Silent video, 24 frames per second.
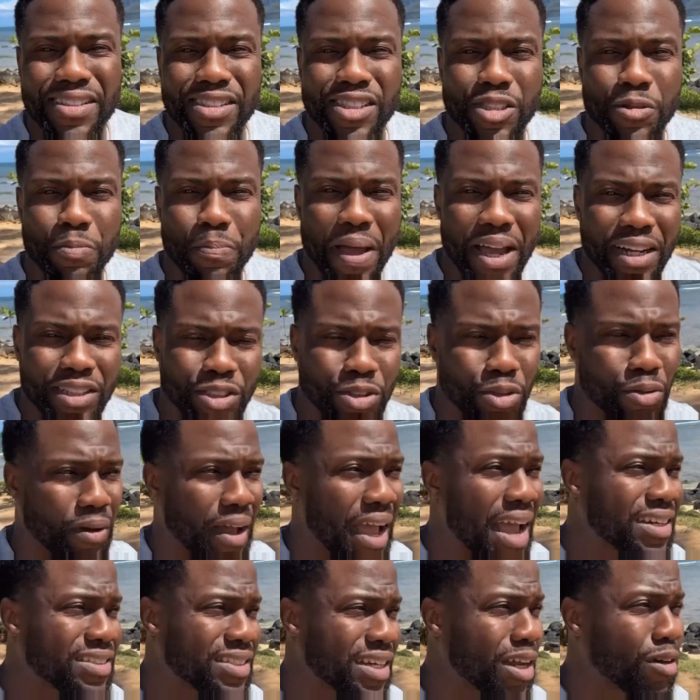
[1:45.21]
that was
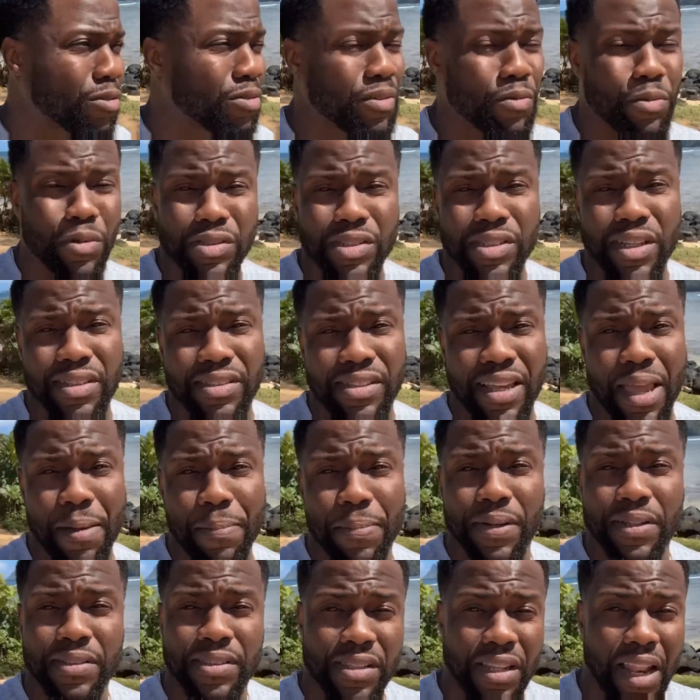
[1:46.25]
misconstrued by the public